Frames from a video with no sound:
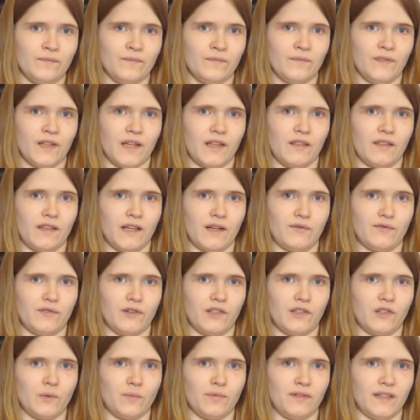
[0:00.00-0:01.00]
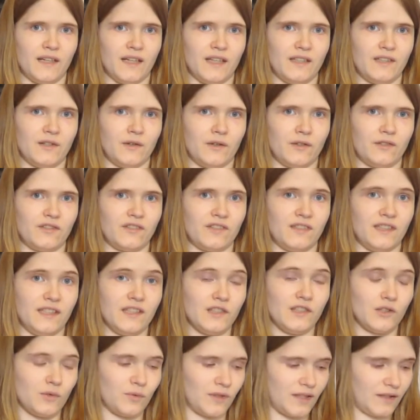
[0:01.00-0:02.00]
and therefore you play it on the D
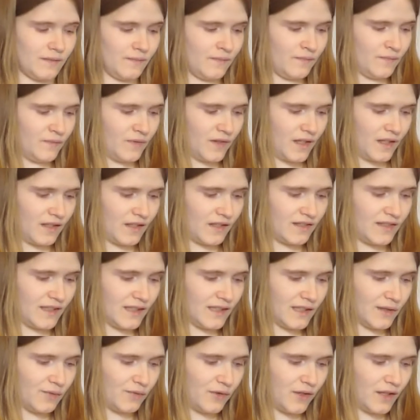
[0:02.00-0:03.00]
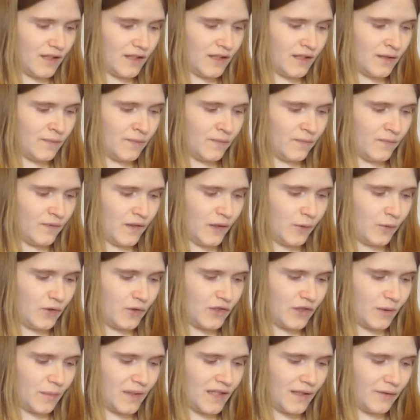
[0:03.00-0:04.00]
string in the 6th fret with
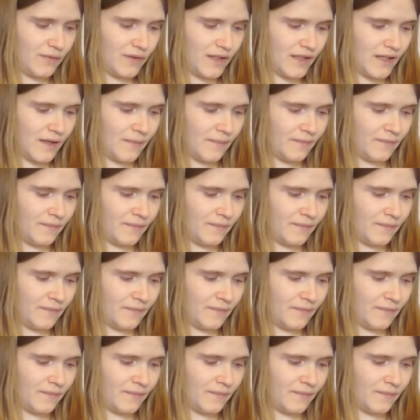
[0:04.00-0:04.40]
your middle finger.